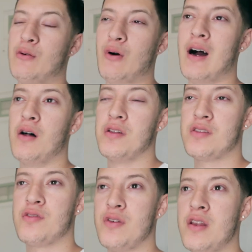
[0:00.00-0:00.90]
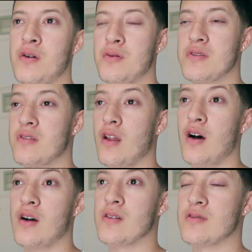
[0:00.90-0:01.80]
Wow, this video was
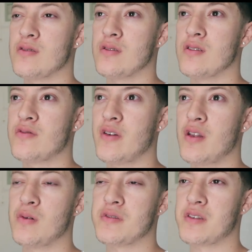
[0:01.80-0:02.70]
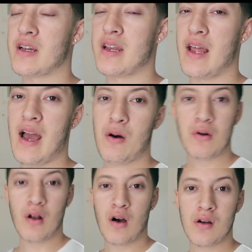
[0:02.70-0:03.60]
long. So this video was like an
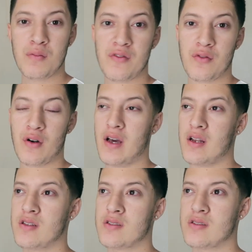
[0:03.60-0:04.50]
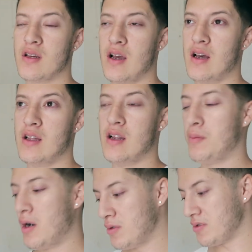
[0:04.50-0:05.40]
hour long before edits, and
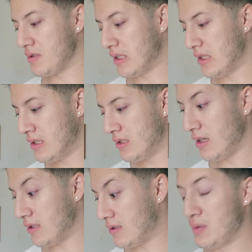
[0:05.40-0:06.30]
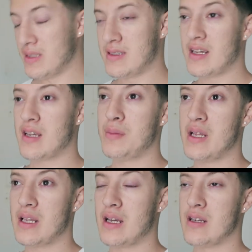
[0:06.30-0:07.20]
I'm almost done. It's been taking me
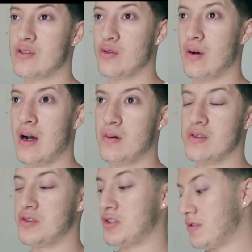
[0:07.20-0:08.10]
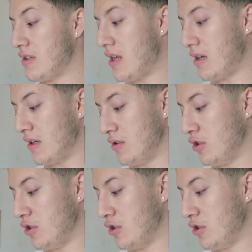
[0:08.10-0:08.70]
like 2 hours just editing.